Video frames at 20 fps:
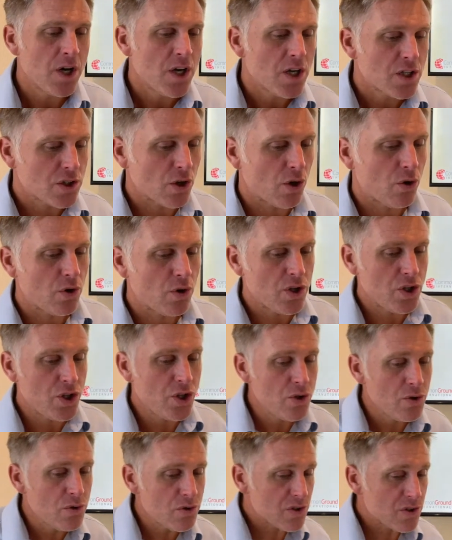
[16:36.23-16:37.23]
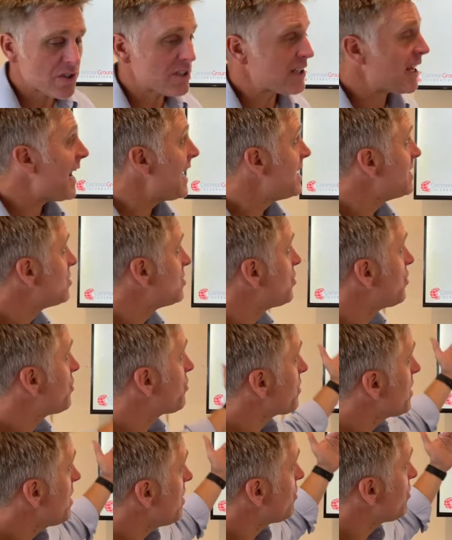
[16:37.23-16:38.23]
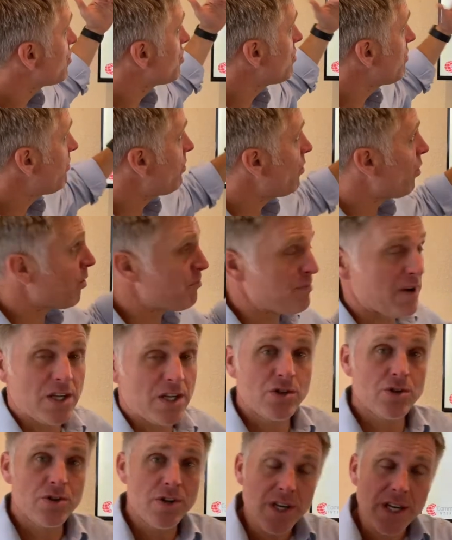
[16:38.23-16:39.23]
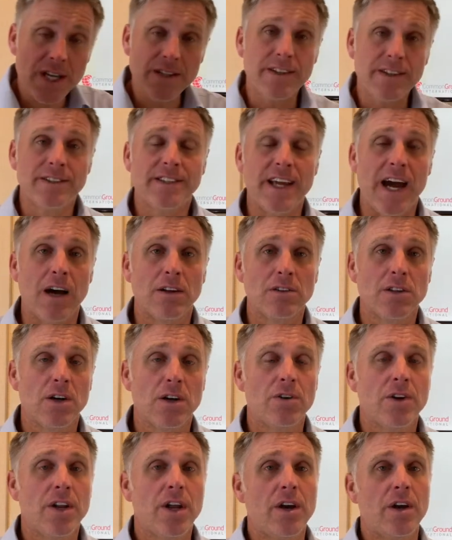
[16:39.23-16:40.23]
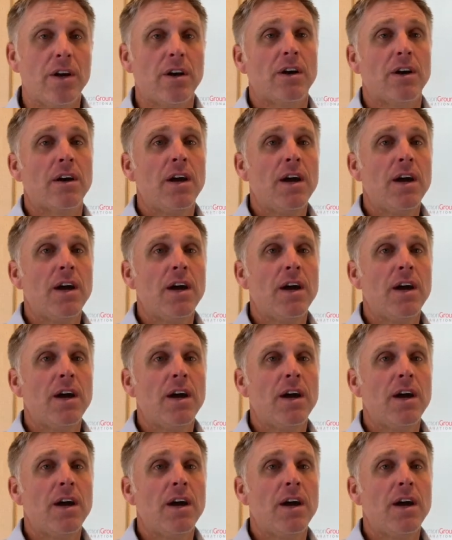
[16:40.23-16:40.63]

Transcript: So use slides 3 through 4. Make sure you get the download here.